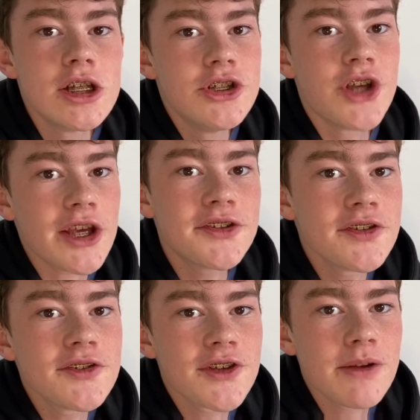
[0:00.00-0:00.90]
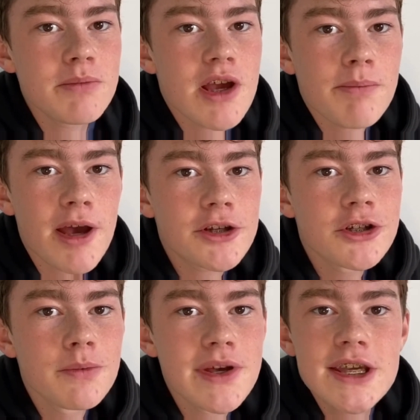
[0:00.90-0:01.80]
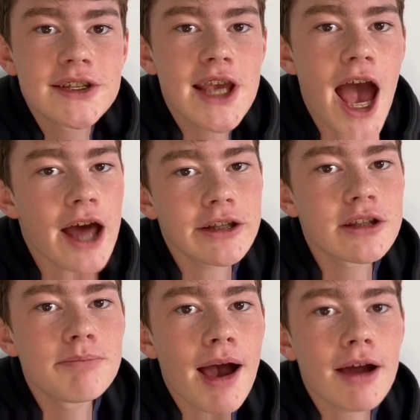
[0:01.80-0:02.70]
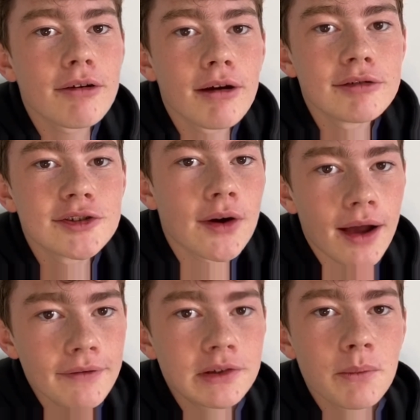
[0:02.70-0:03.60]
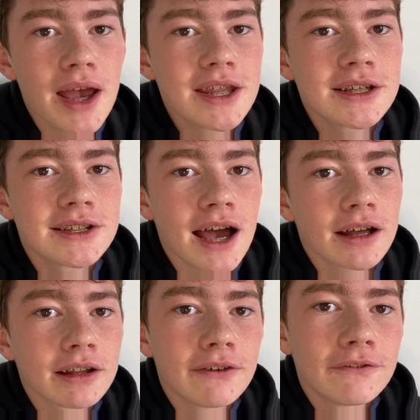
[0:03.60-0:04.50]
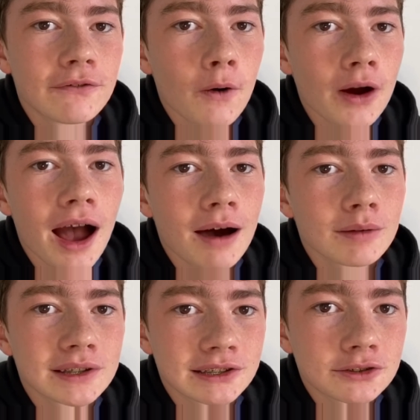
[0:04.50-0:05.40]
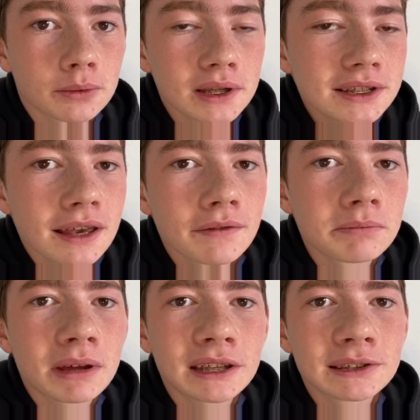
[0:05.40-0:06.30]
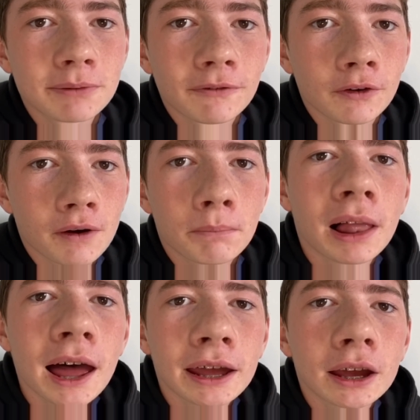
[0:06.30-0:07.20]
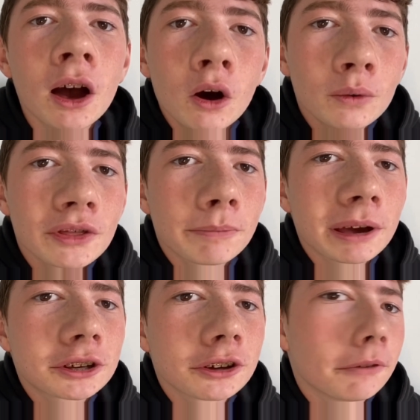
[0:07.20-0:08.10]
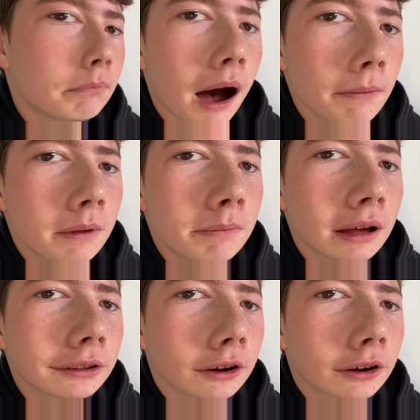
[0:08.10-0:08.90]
Jason sent me a picture with his cat in the background, so I have to wait exactly 4 hours and 27 minutes before replying with a picture of Bob the Builder